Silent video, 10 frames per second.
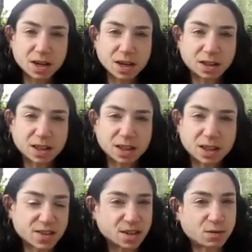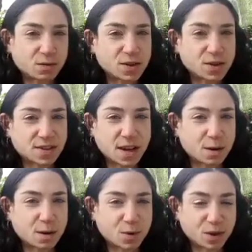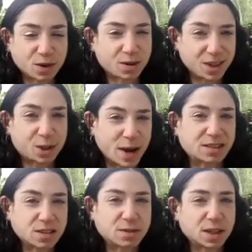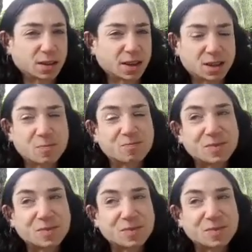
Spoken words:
and it doesn't give you the same, activity. Like